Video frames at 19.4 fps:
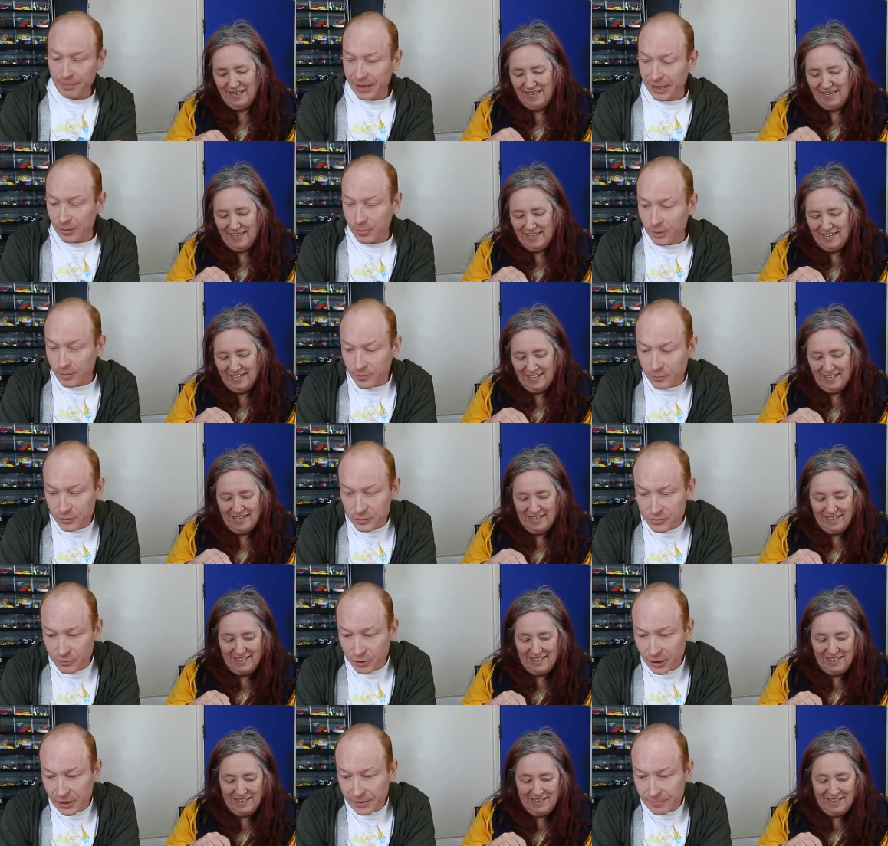Speaker 1: back one was
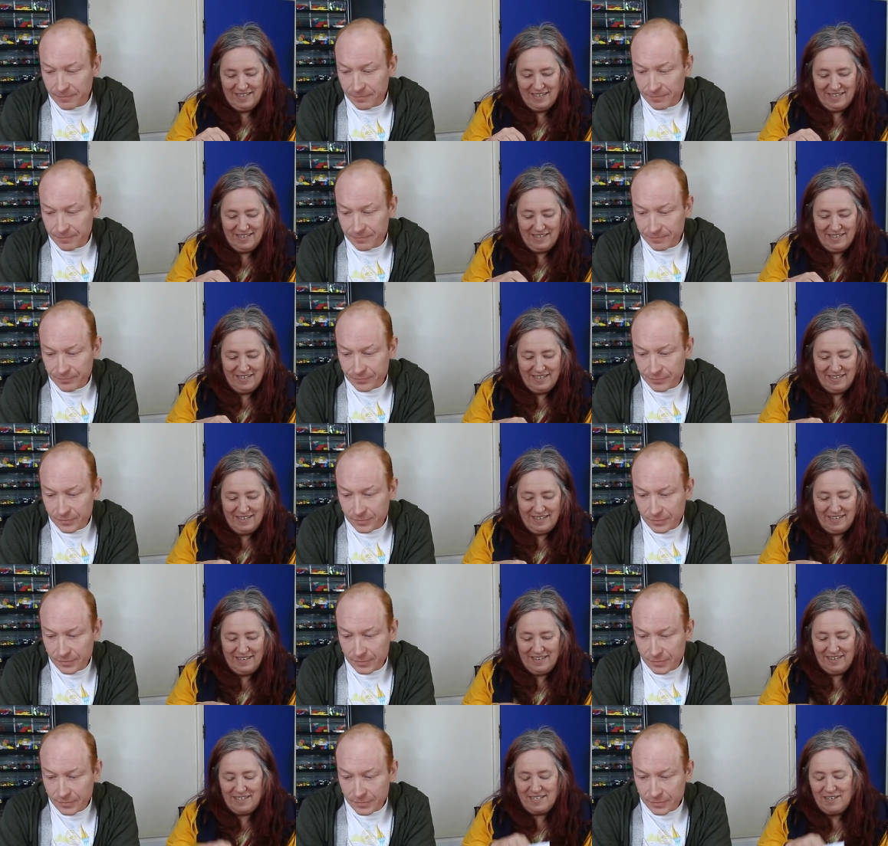right.
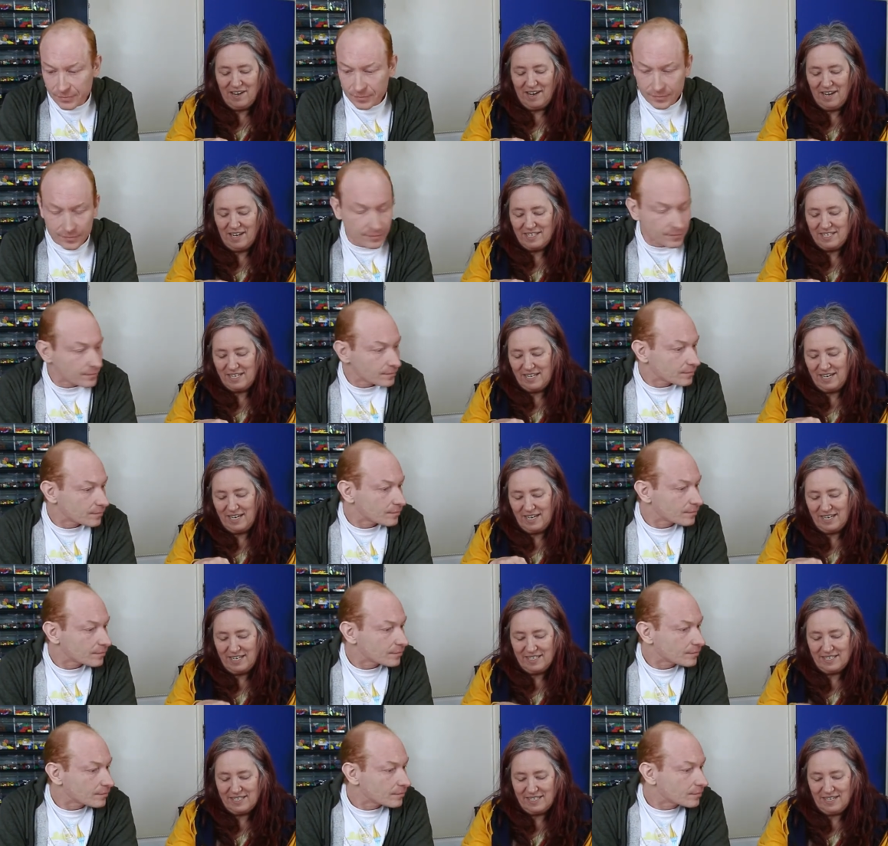
Speaker 2: It's not actually.
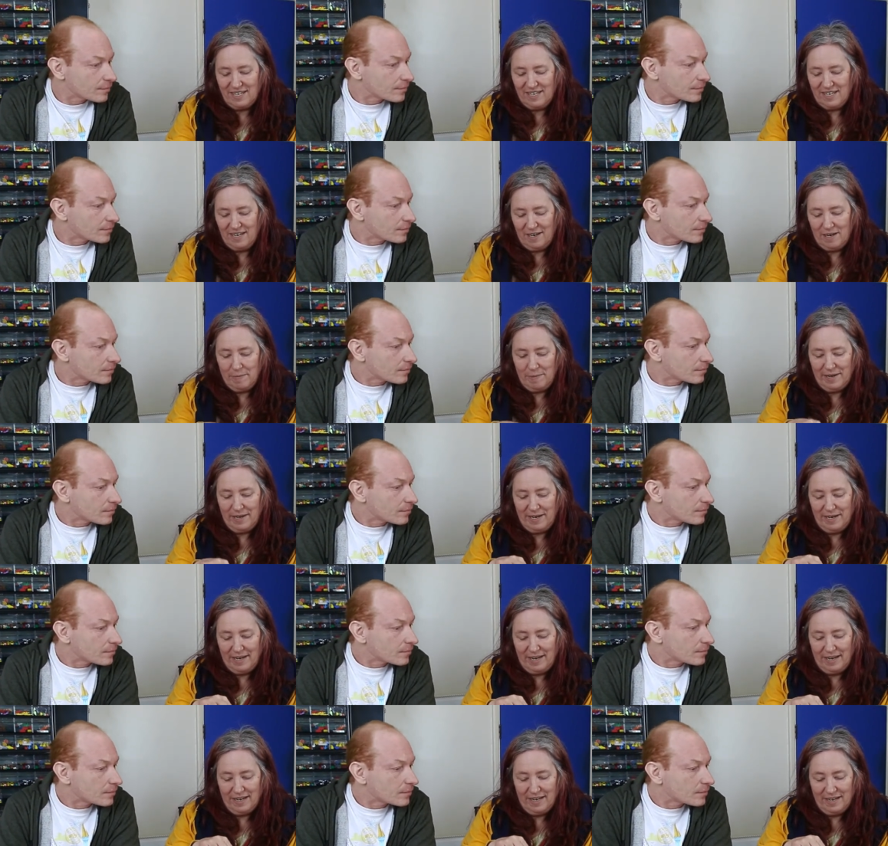It's uh, Lola
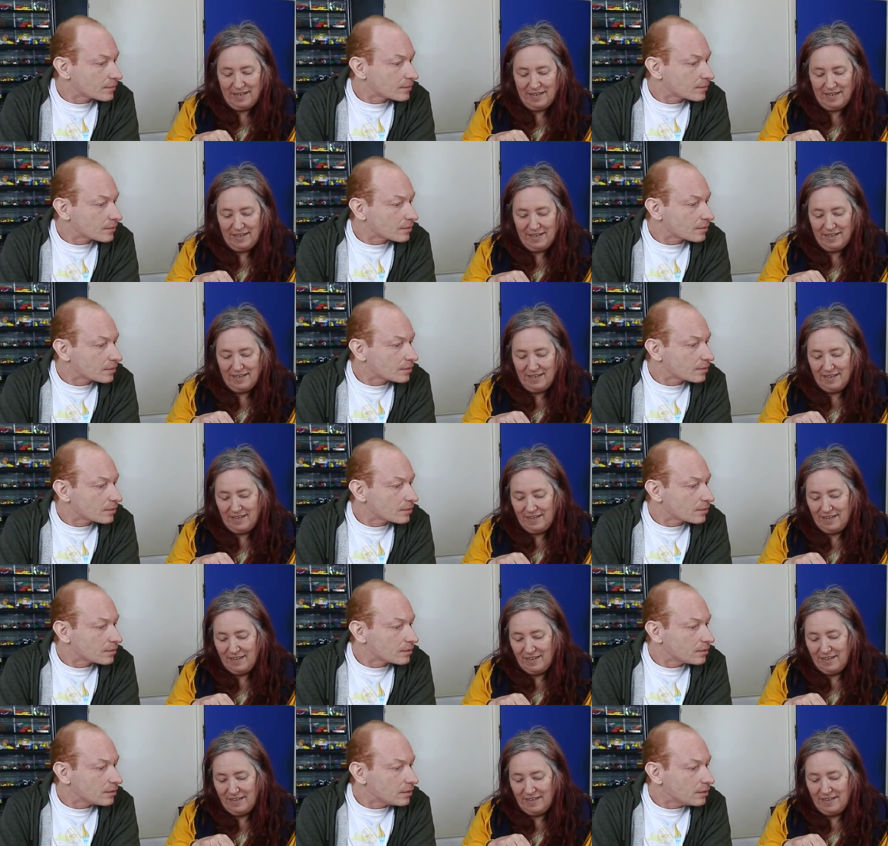Bunny again.
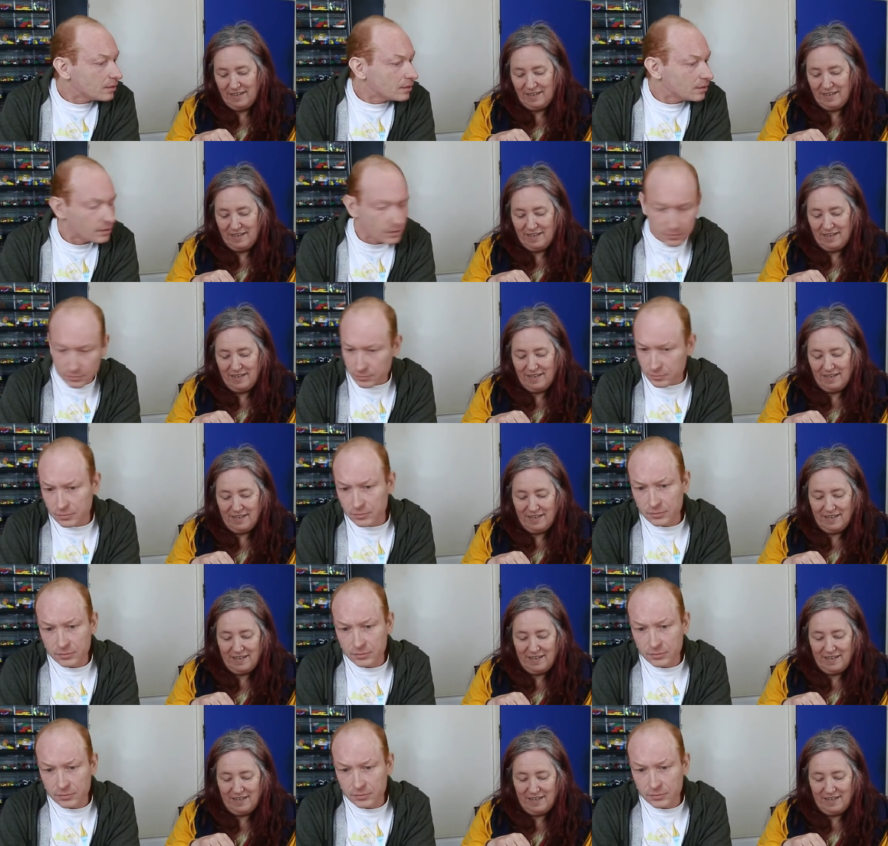Oh.